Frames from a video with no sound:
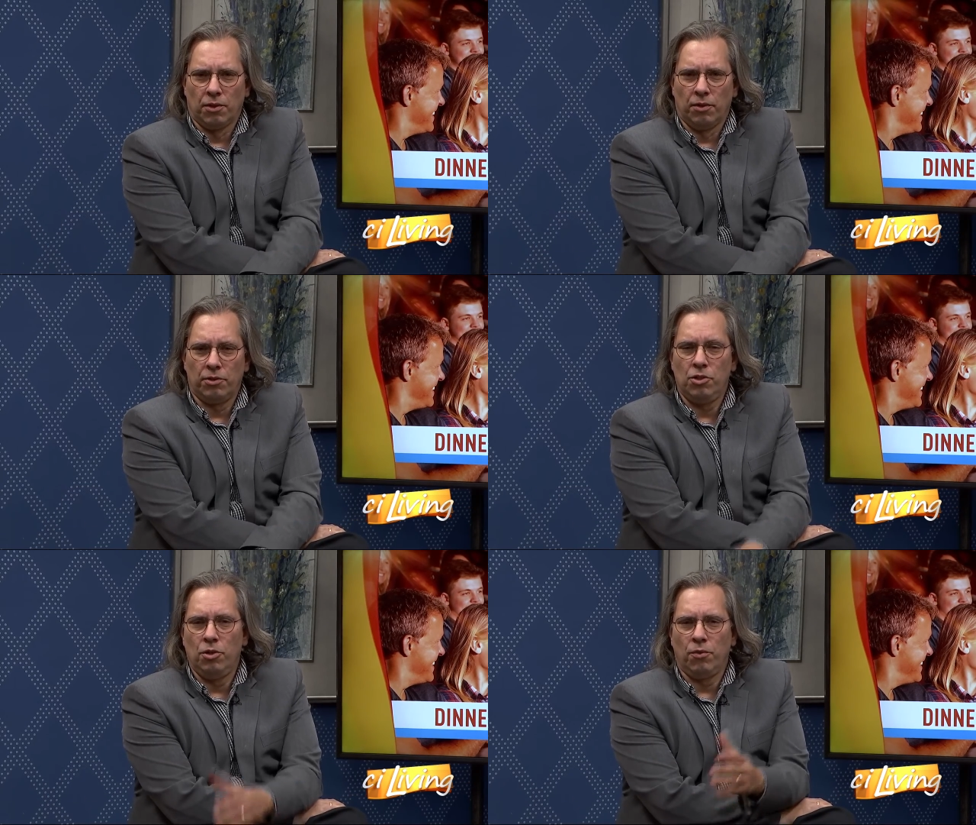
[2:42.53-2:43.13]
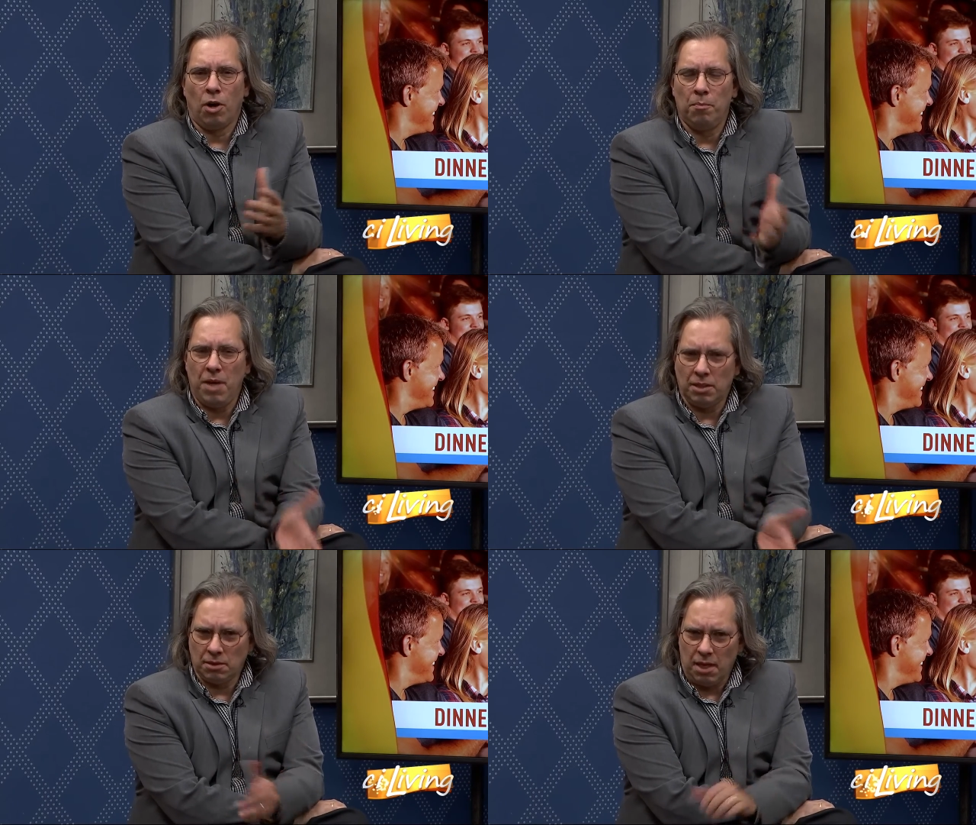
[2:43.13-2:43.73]
Speaker 1: Firth, two of our
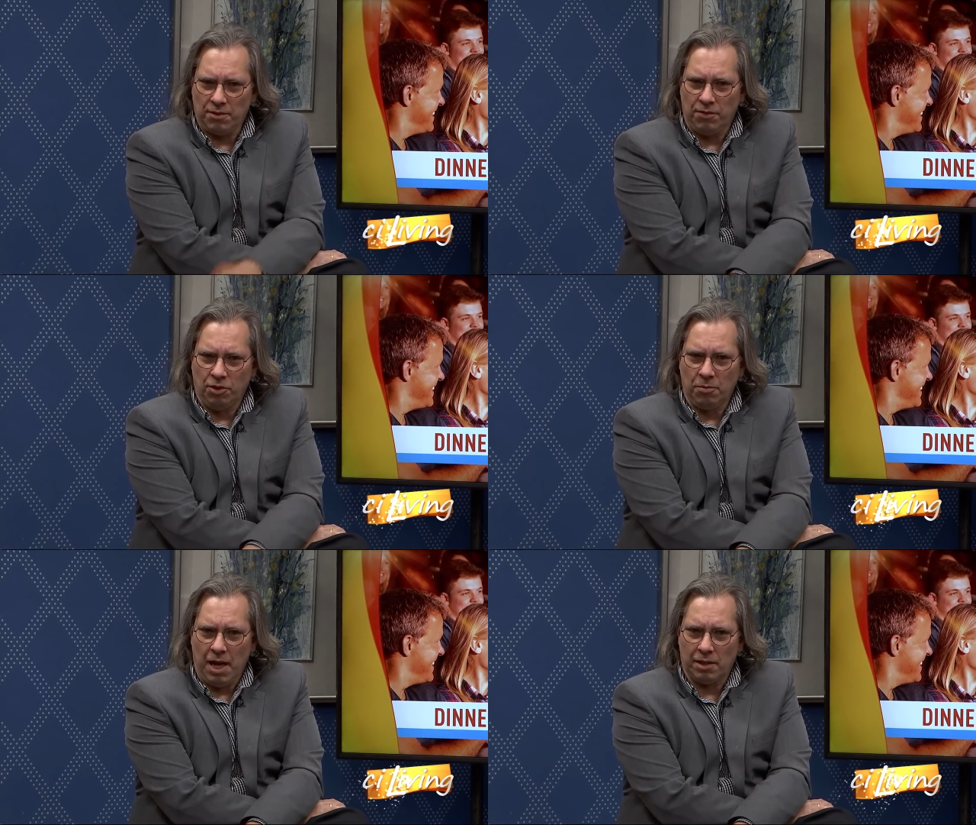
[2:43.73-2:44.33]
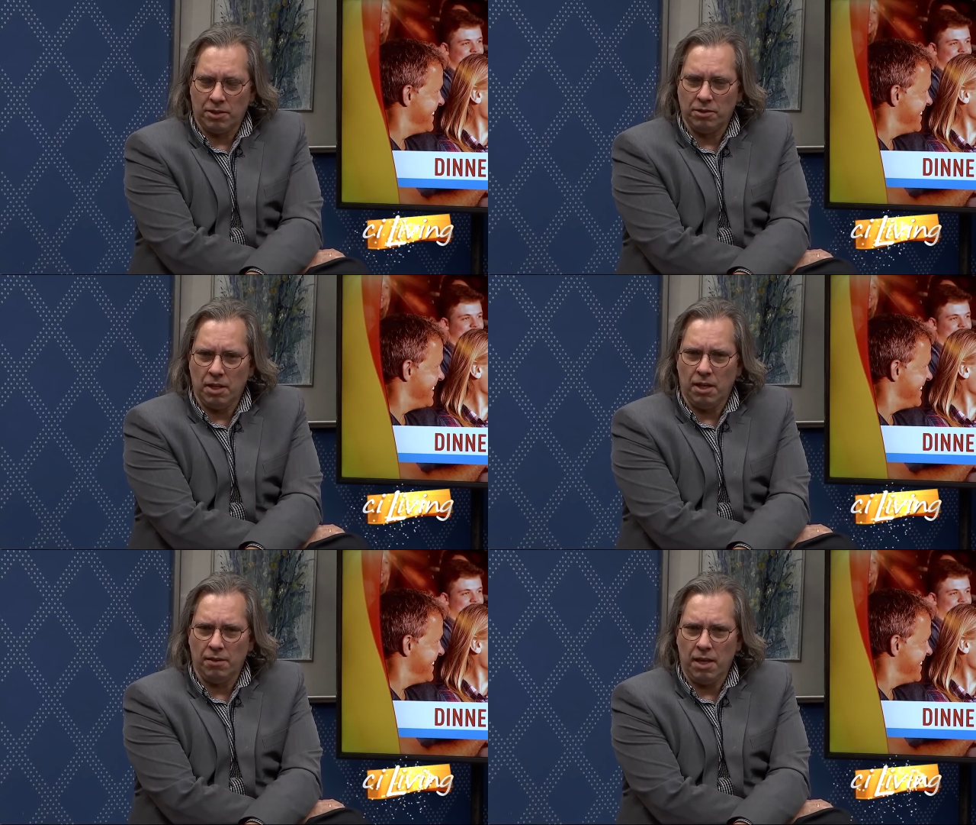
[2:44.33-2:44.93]
best film
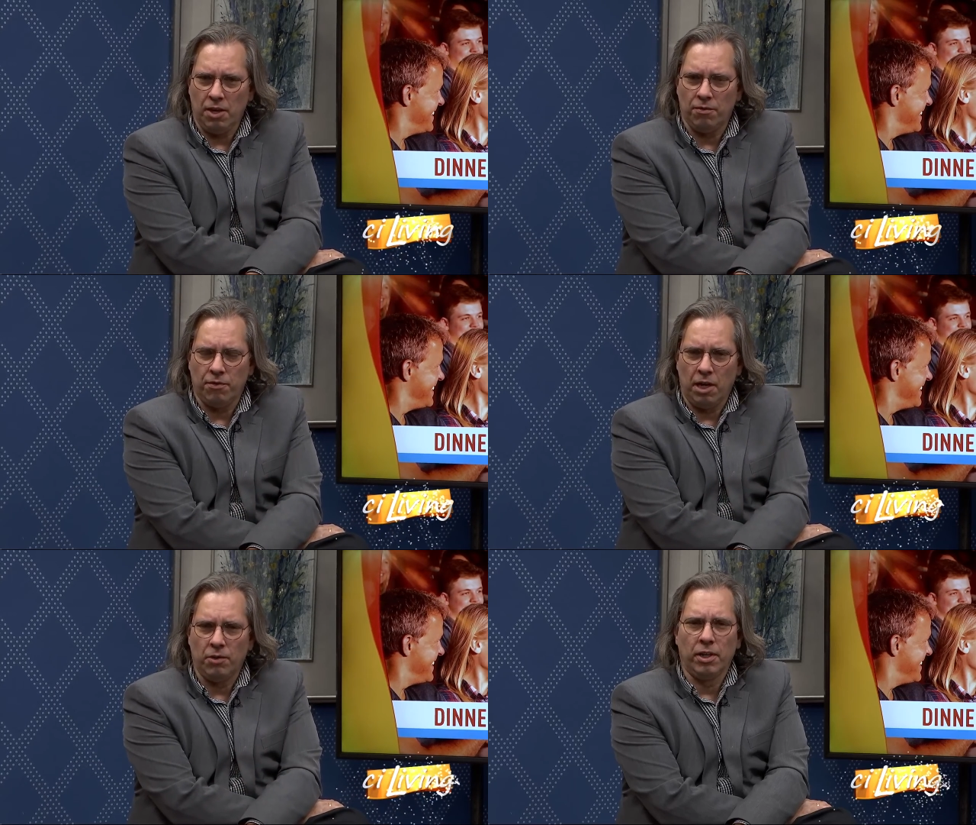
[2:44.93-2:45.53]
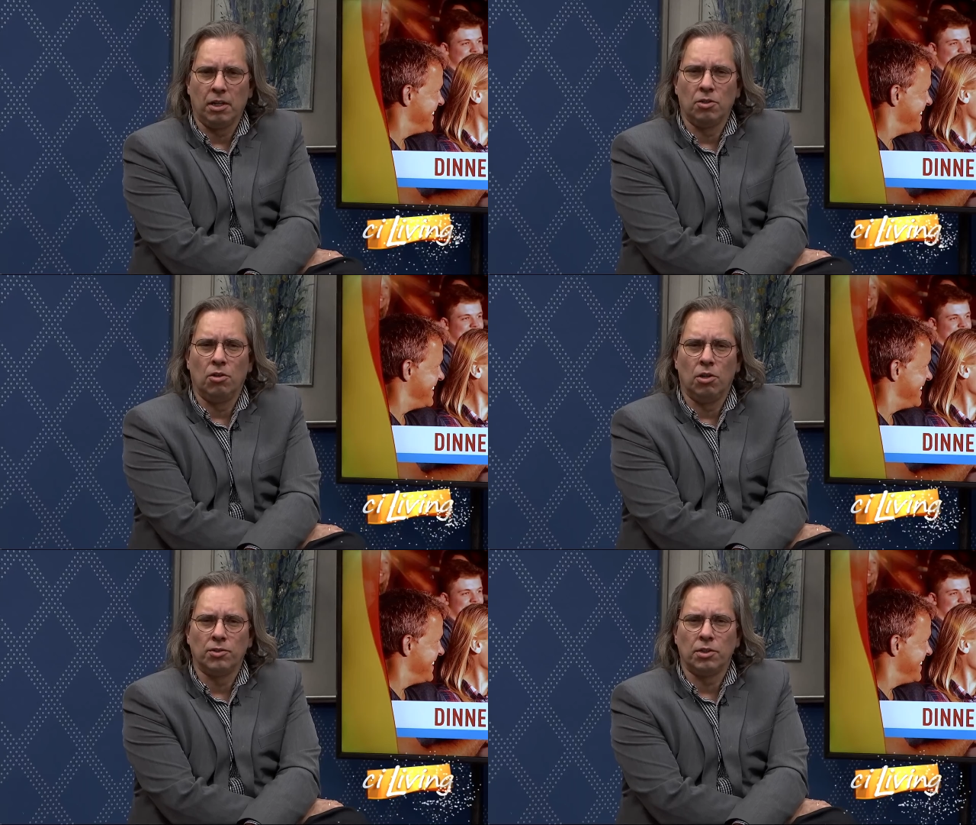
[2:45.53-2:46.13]
actors, and they are firing
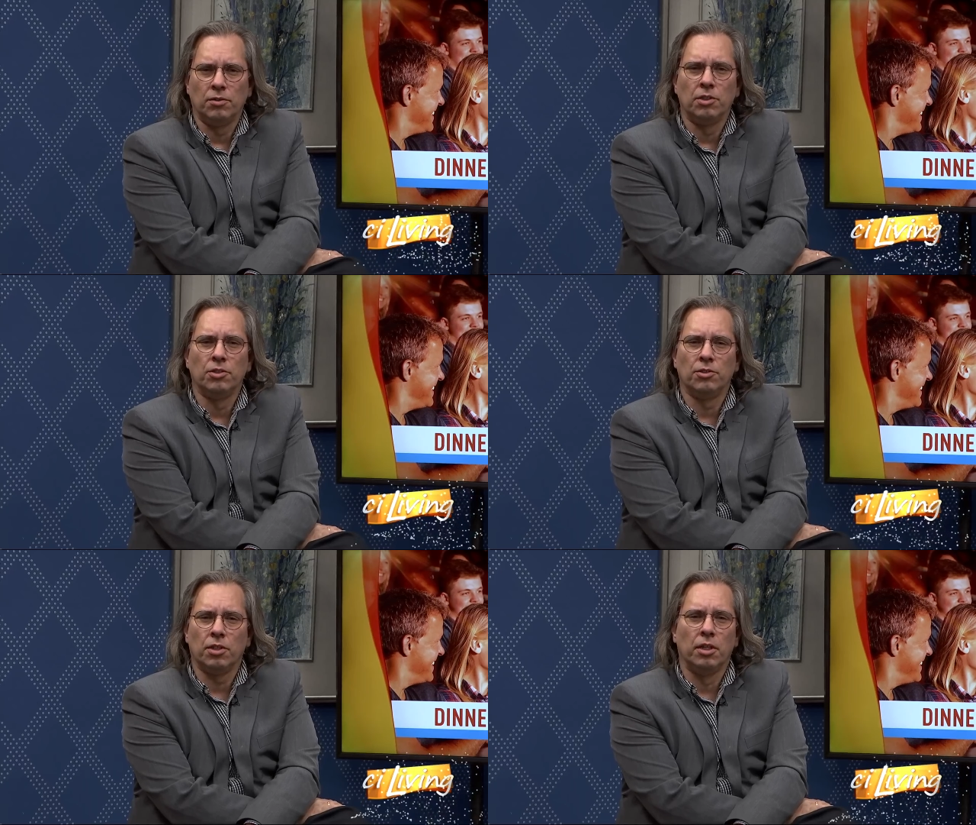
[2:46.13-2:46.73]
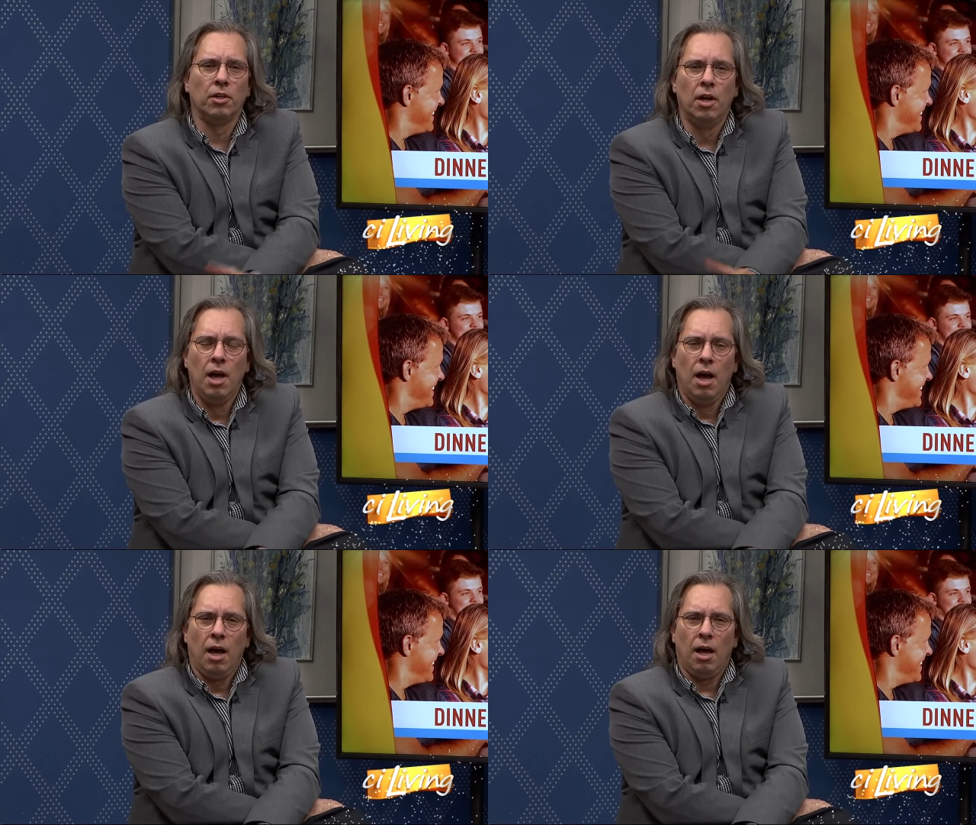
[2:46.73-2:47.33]
on all cylinders here.
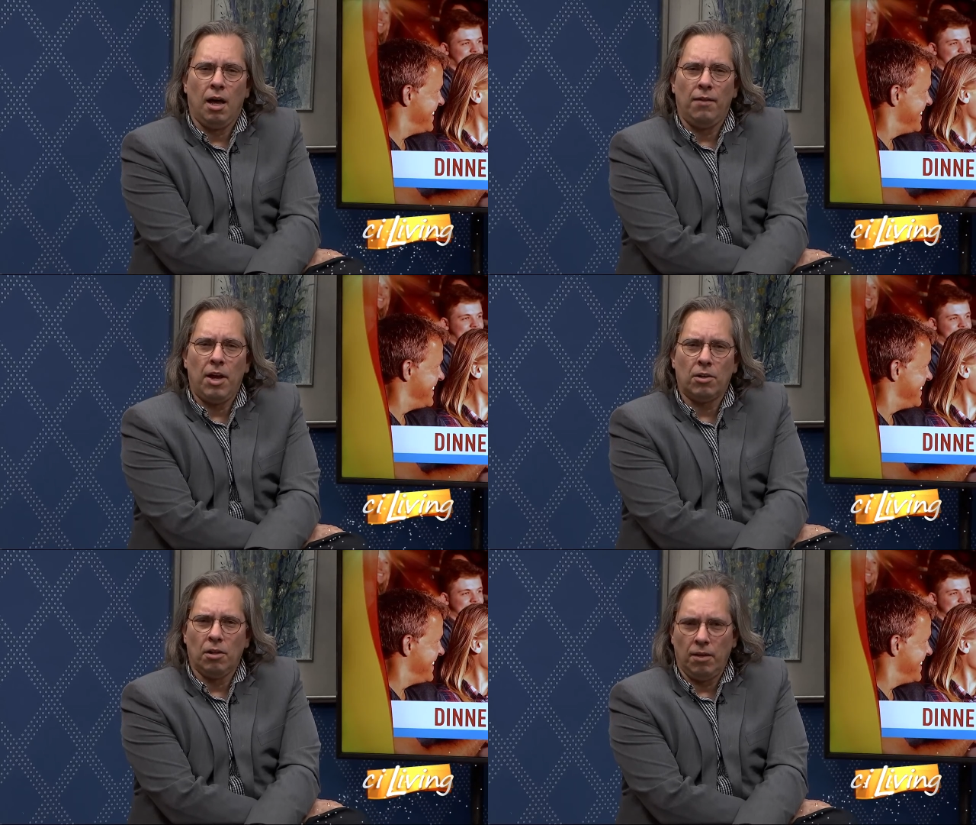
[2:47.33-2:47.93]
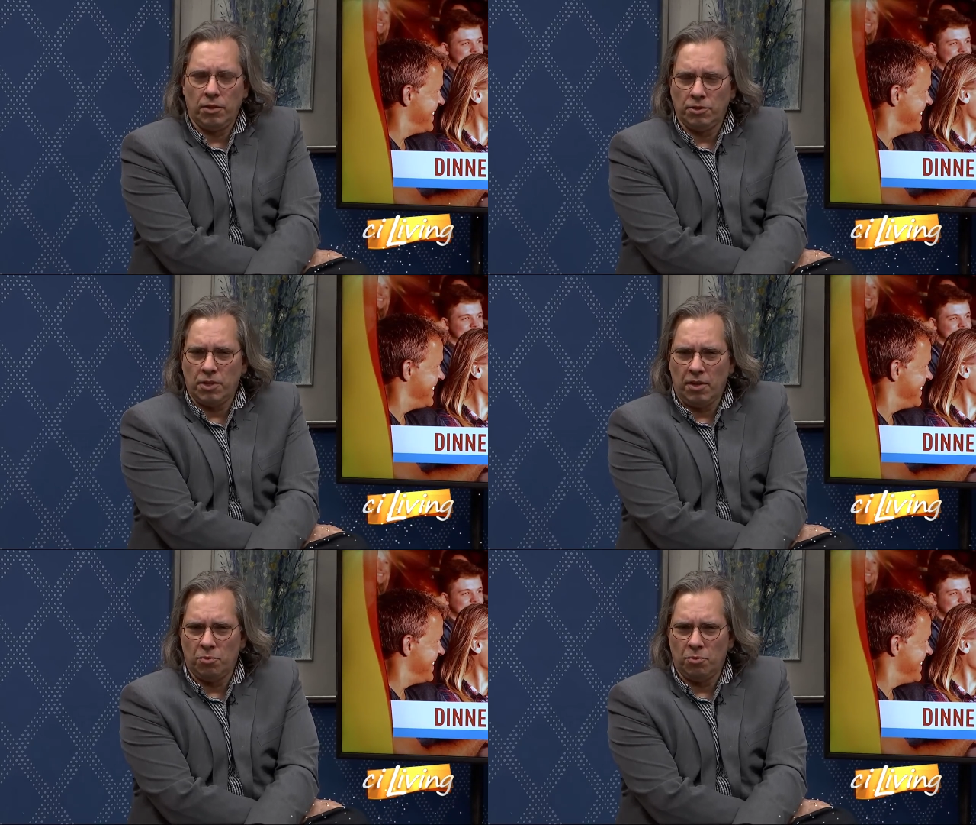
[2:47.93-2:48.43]
Uh, they are lovers. They